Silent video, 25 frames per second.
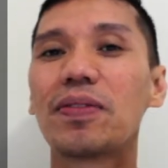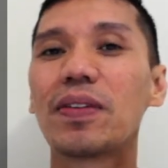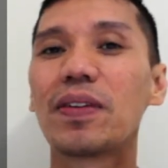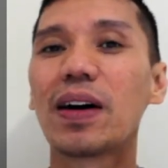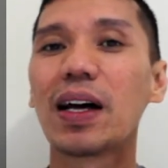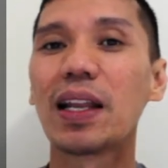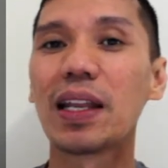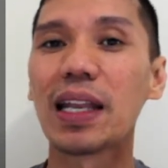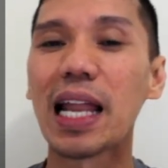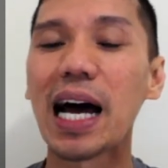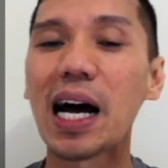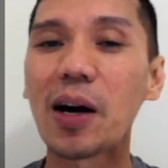
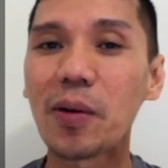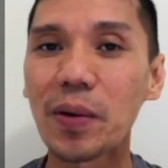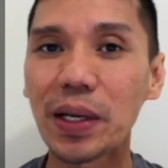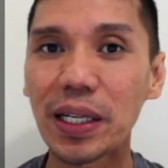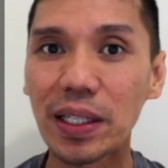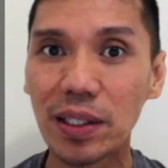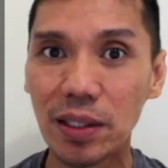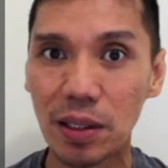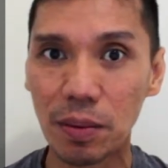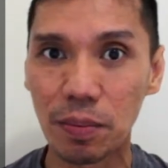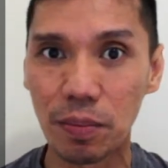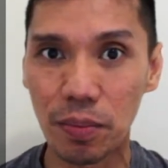
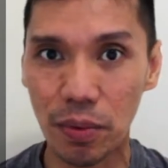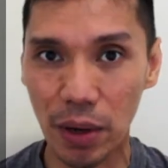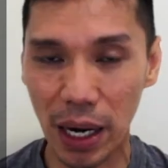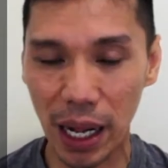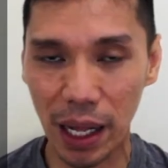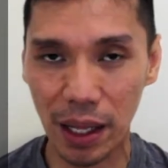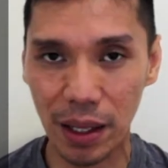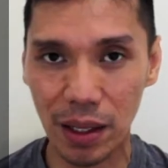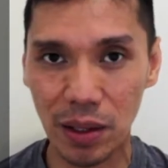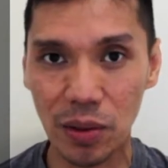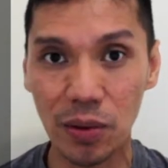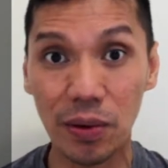allowing the
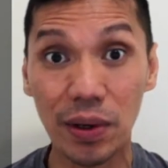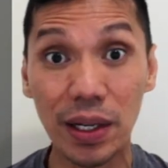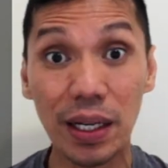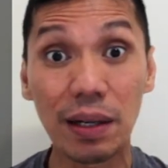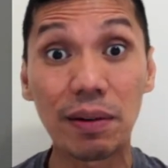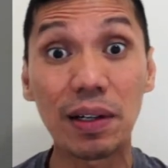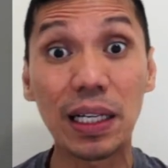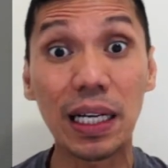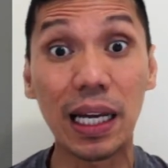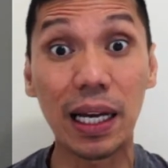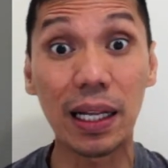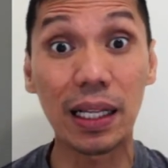breath to
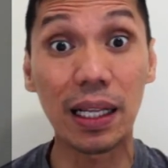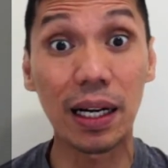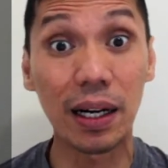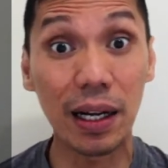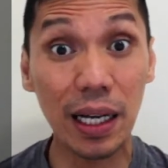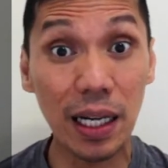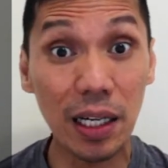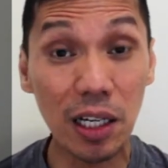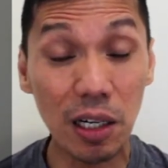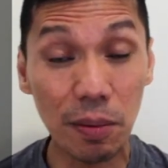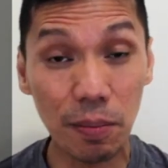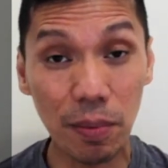irrigate our
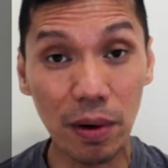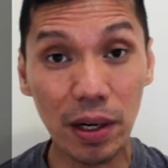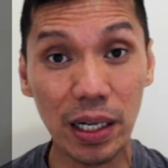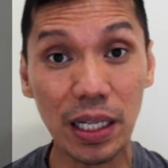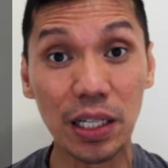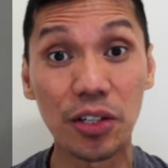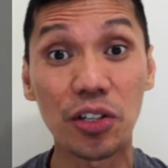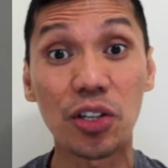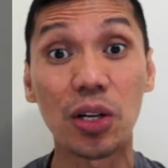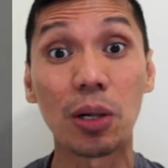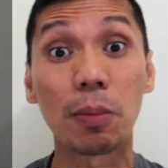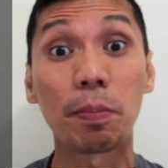inner body
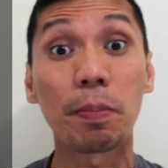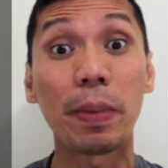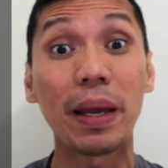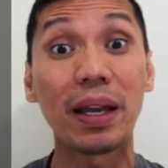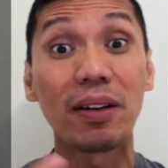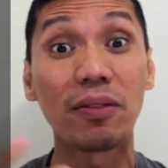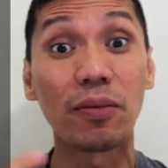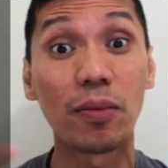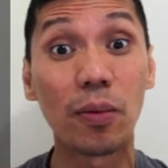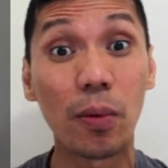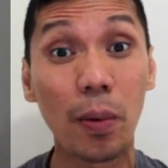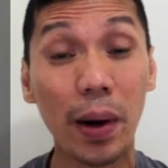shall
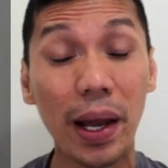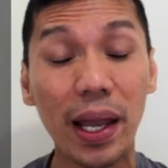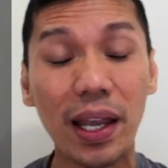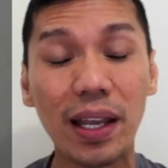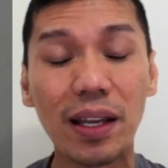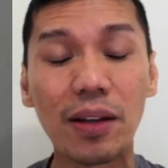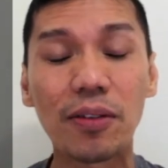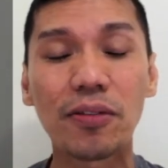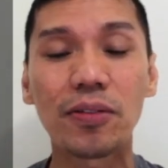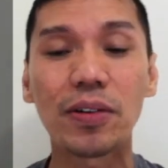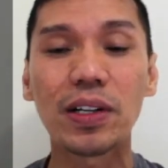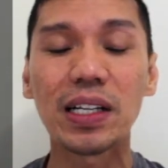pave
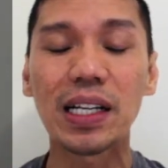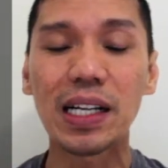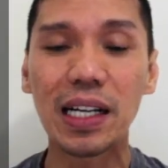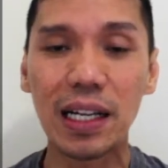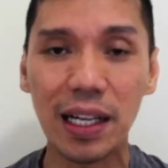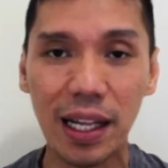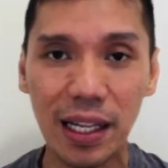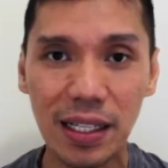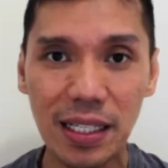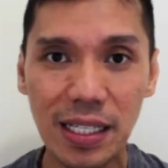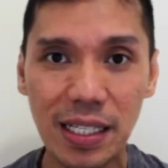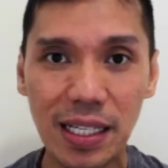way for the
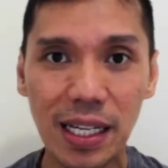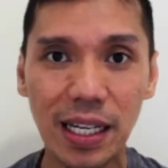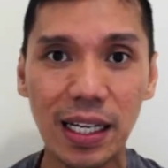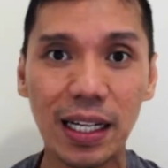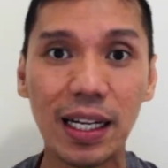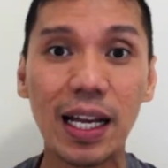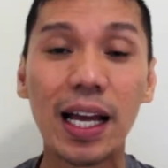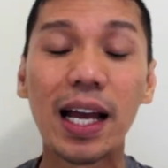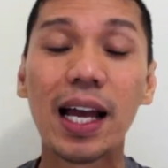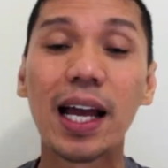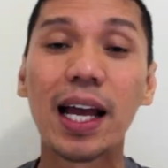cleansing